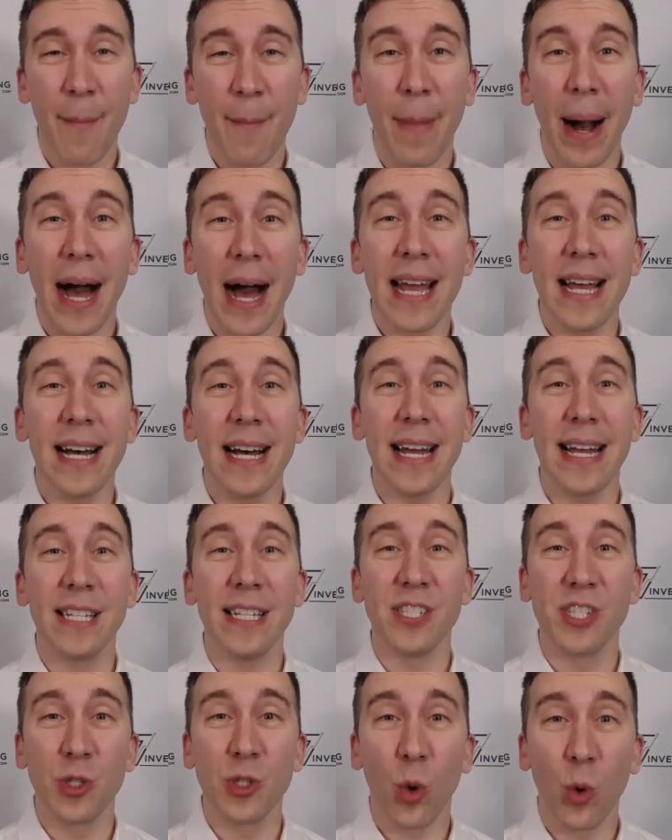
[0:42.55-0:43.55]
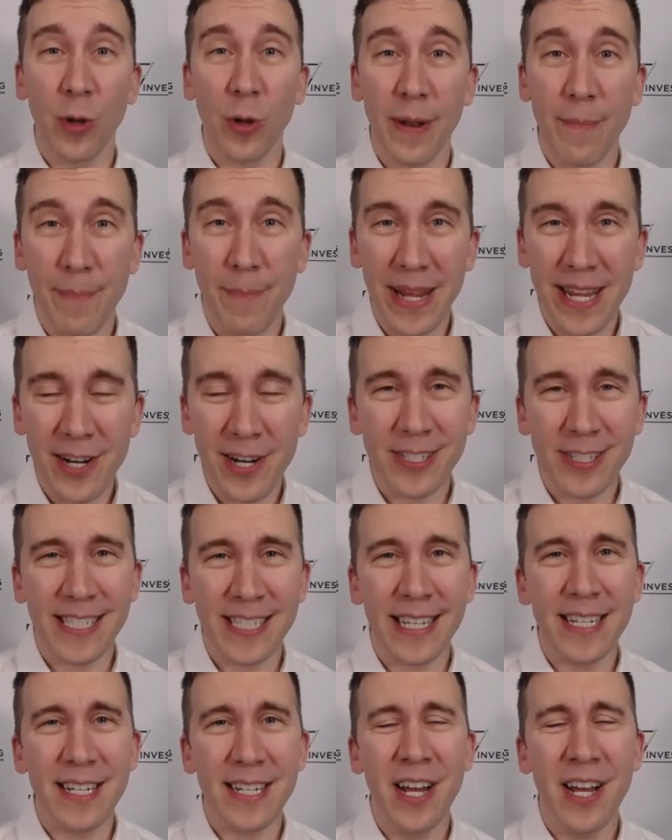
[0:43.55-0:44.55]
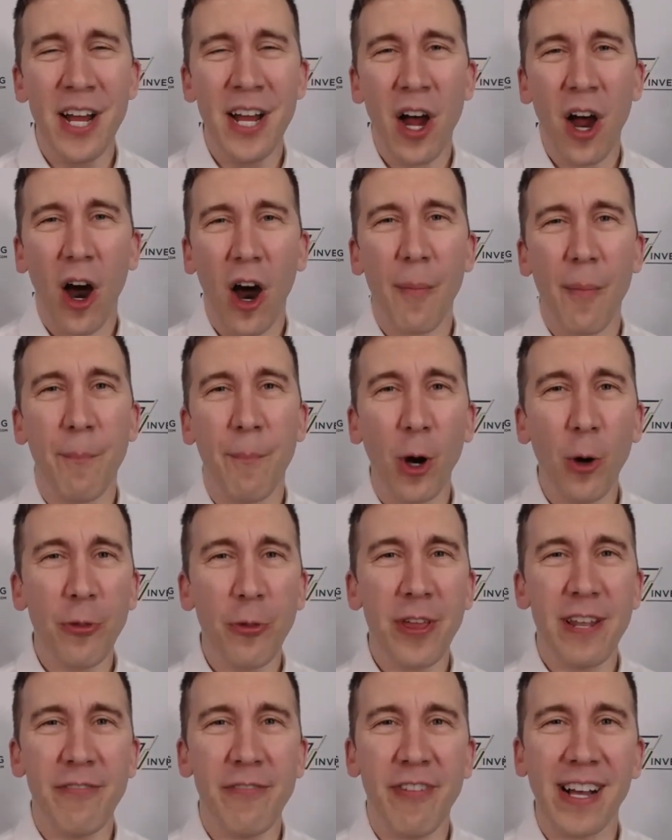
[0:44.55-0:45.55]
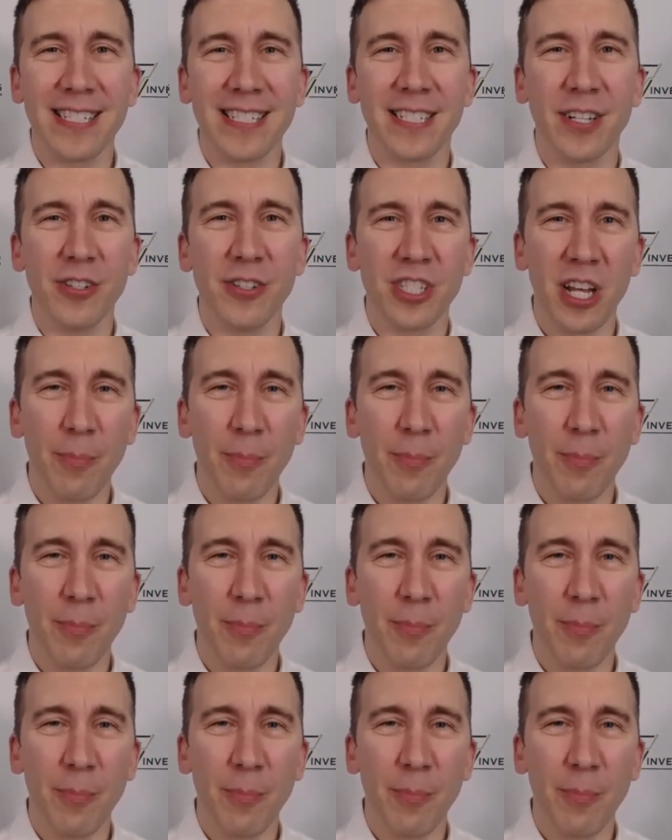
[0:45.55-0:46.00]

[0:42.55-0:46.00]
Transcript: Maya and Soren Peterson are both investors.